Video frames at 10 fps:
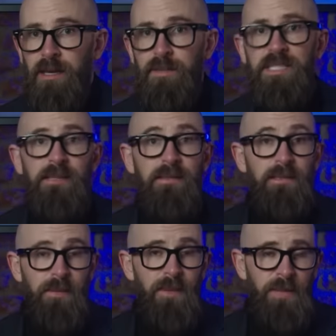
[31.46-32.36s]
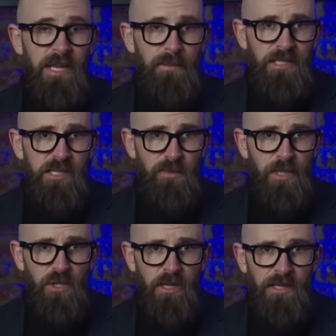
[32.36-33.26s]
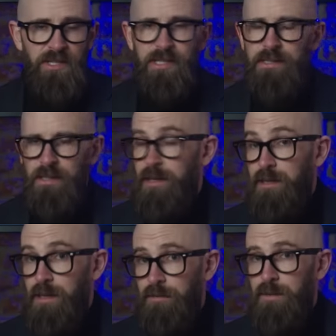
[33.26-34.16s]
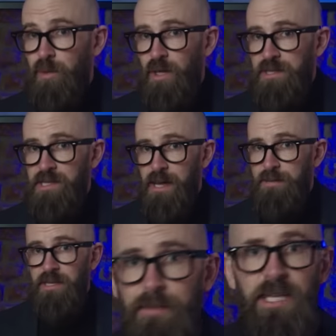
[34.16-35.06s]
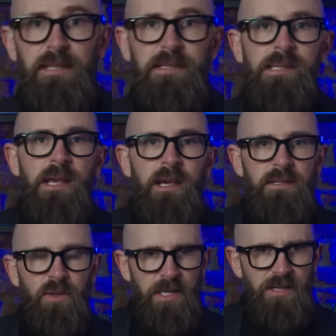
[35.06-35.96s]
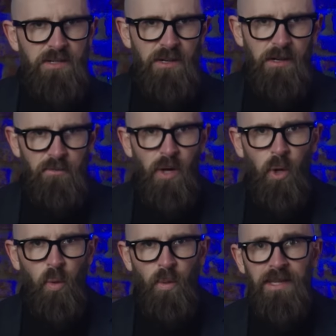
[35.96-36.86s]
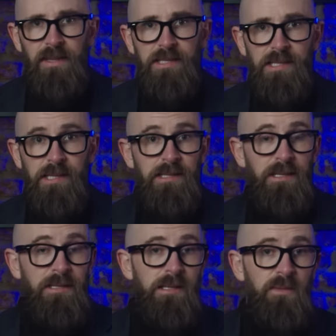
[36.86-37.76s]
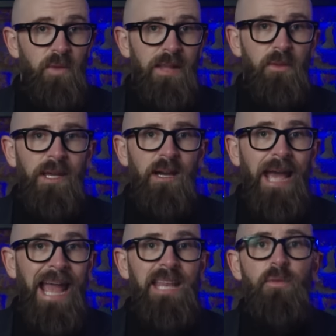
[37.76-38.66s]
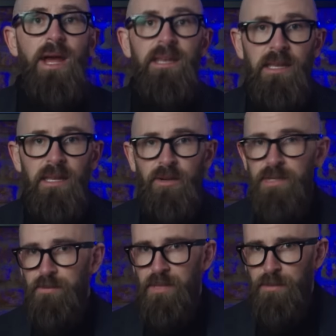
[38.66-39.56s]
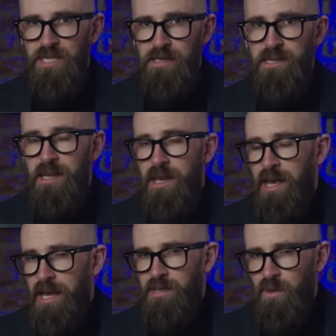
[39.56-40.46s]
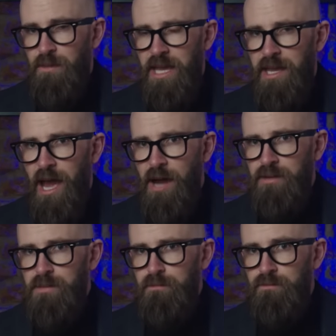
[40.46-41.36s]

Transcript: Admitting that there may be limits to human knowledge is an uncomfortable concept. It begins to question our role within this existence and whether we are anywhere near as omnipotent as we make out.